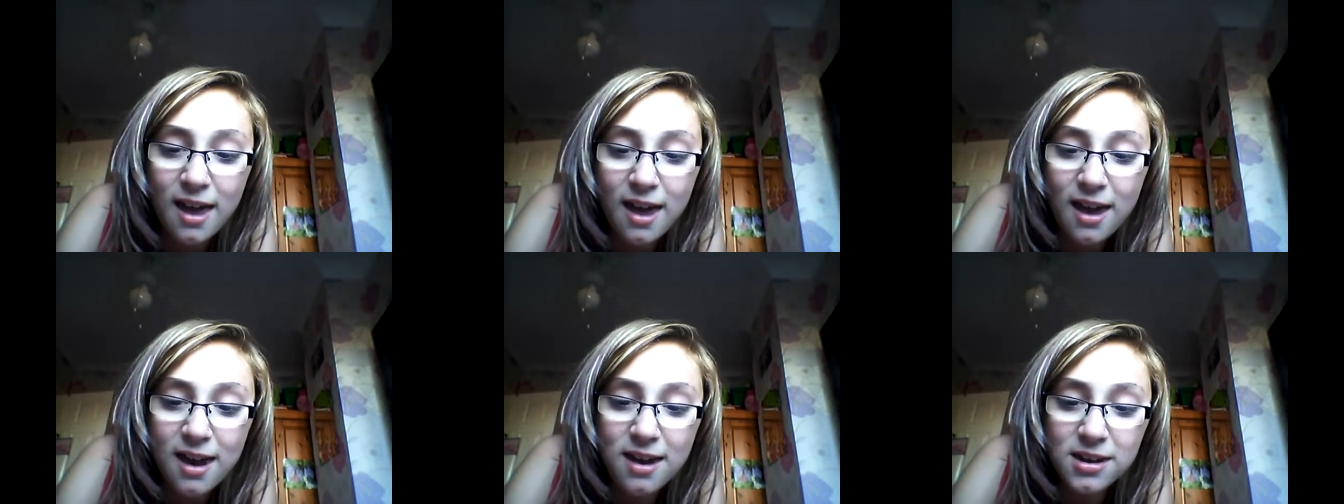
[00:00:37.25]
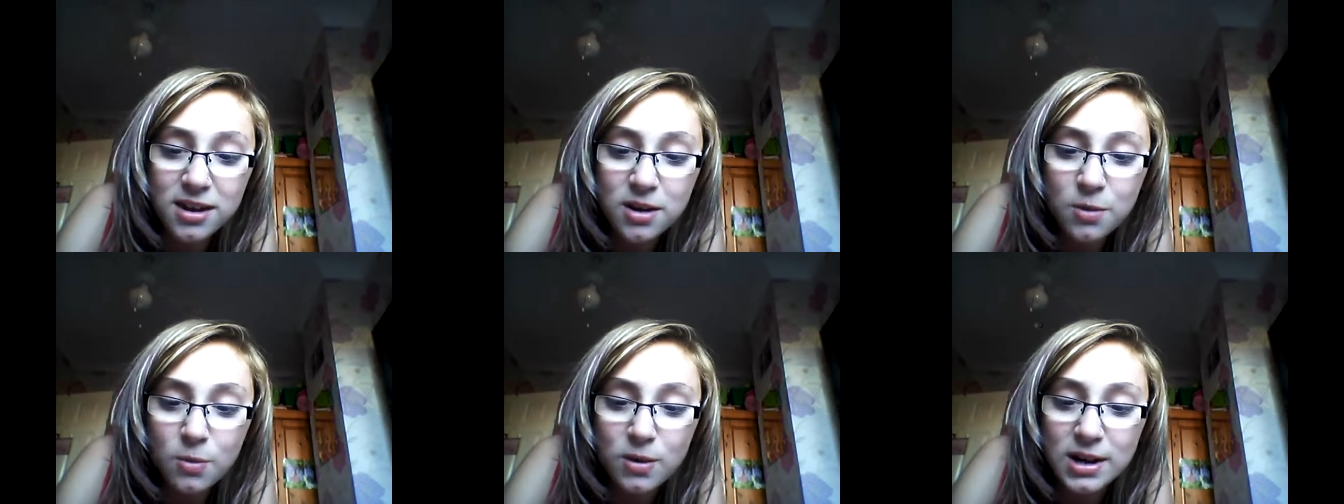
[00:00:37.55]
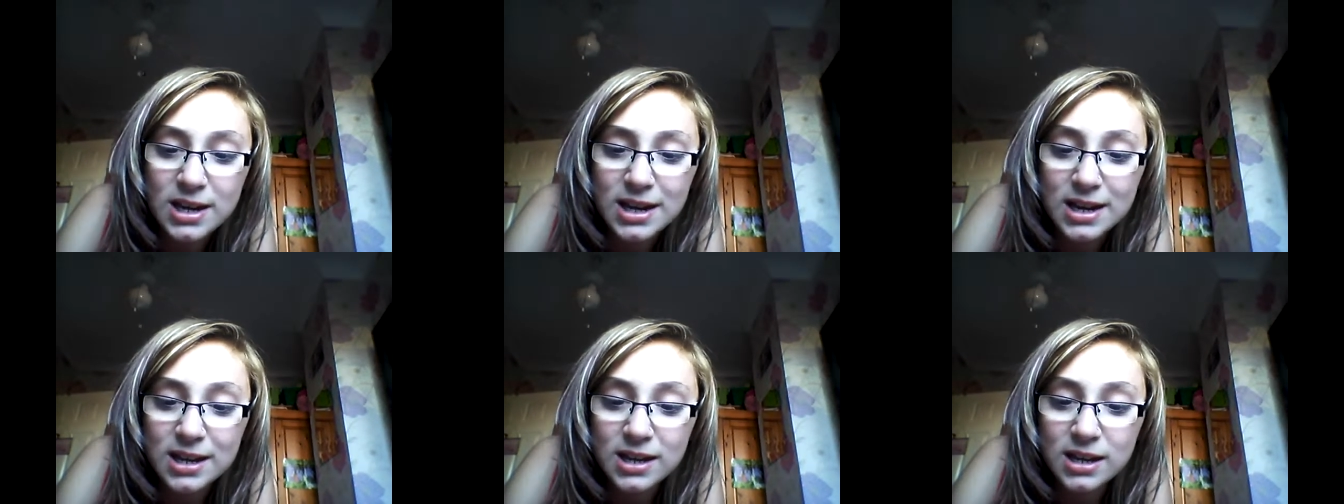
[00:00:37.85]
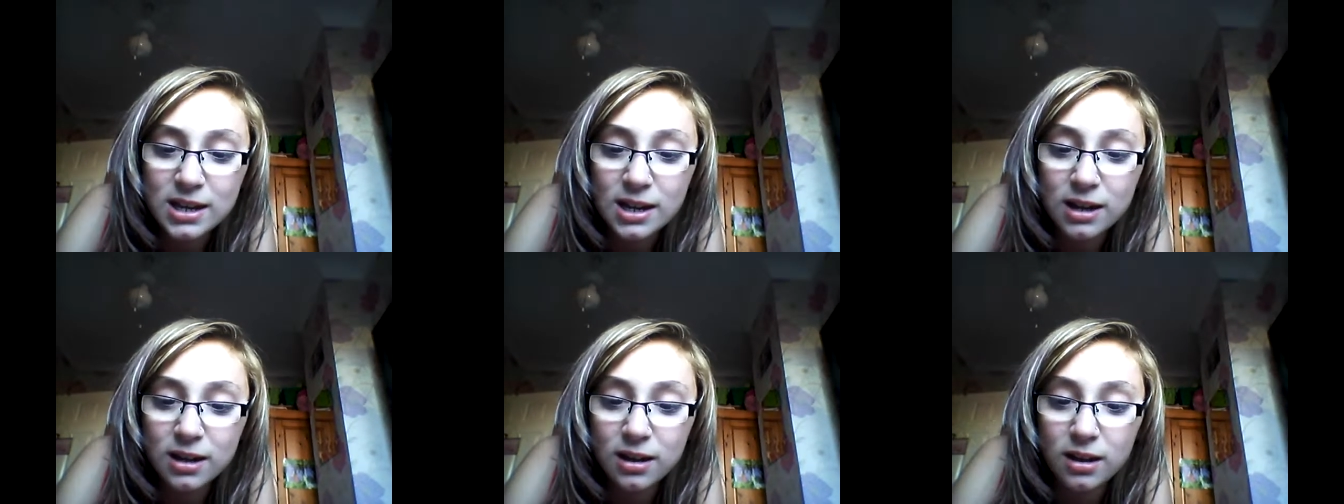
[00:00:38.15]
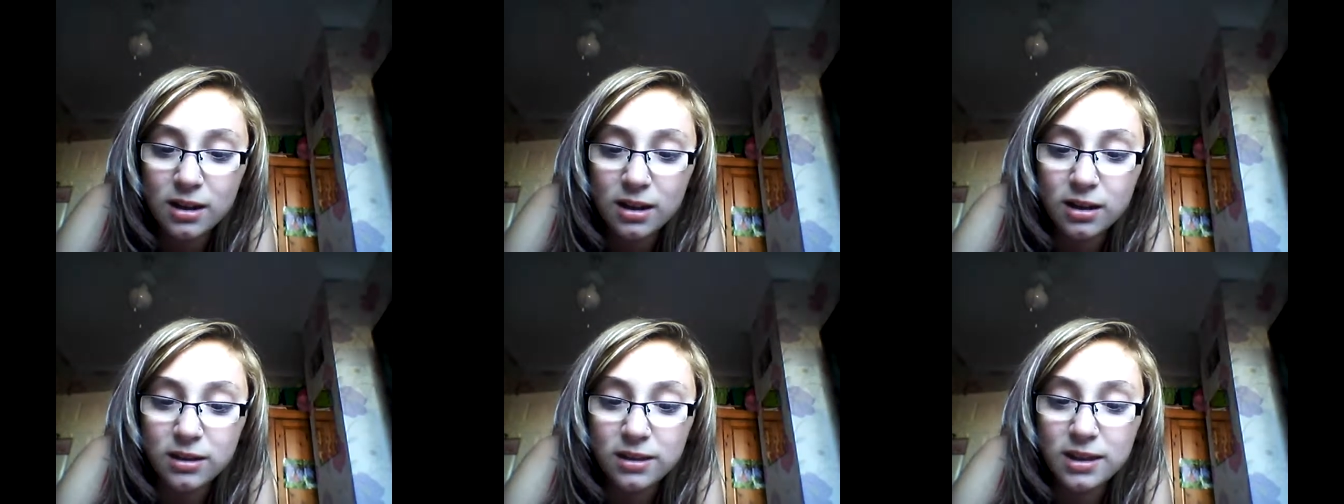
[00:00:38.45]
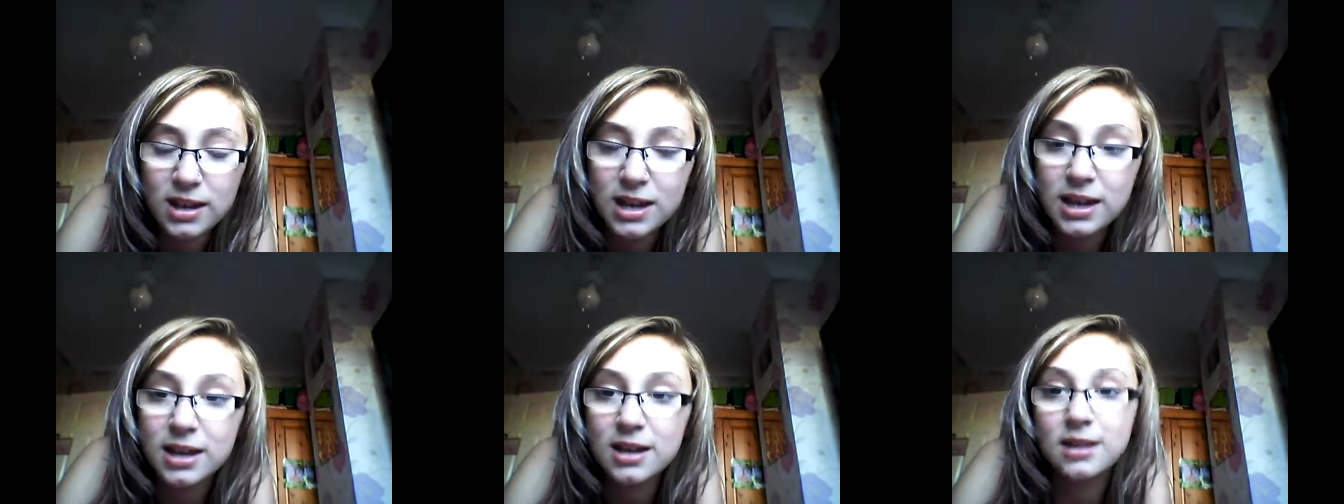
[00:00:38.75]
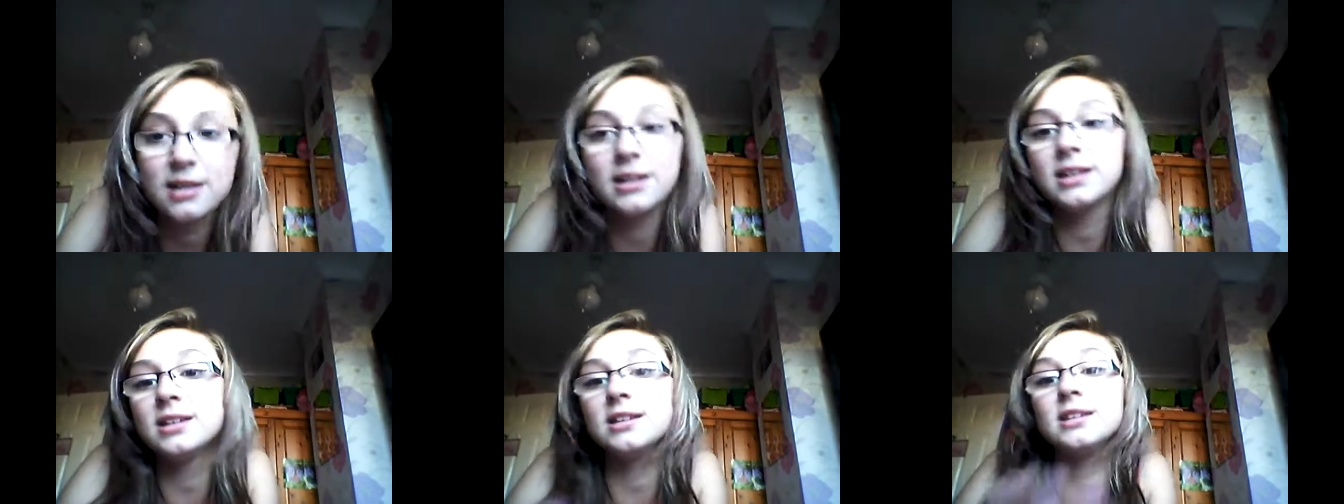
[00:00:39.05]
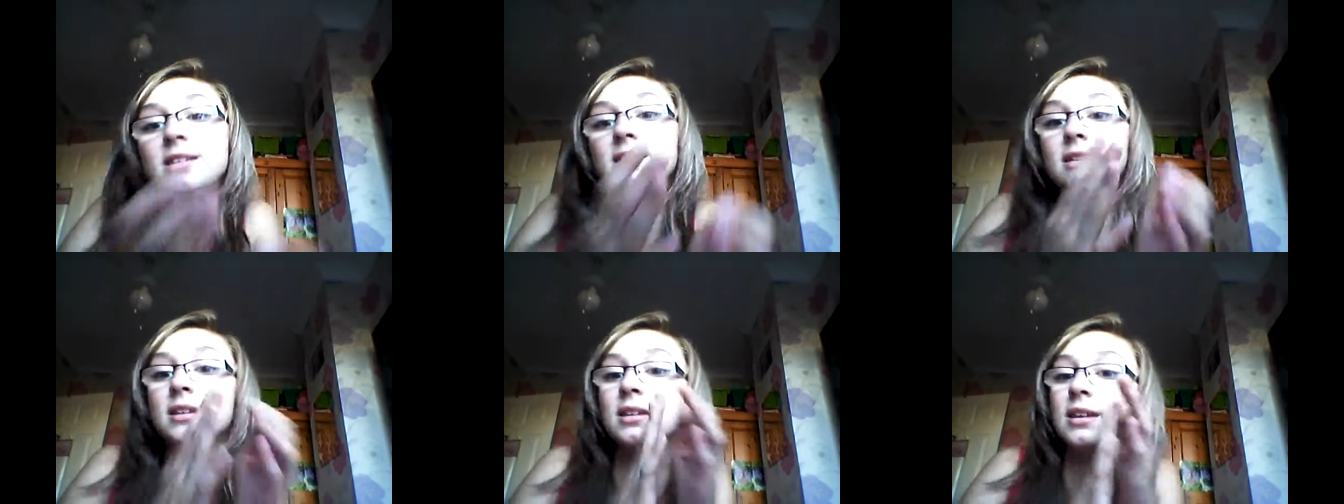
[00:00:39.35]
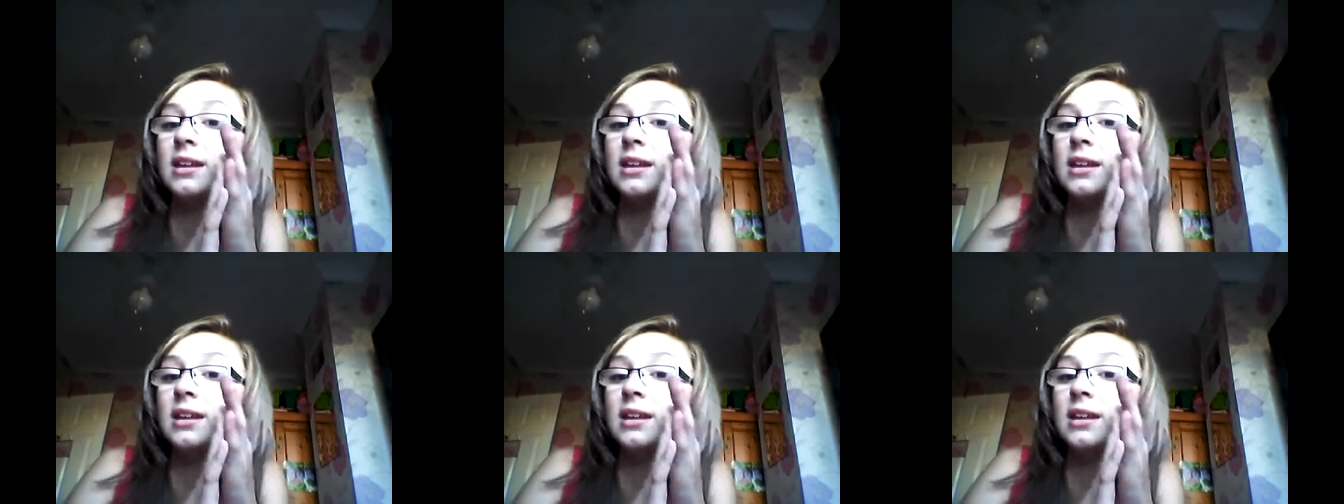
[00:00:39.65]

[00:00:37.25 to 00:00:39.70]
Anyway, the healing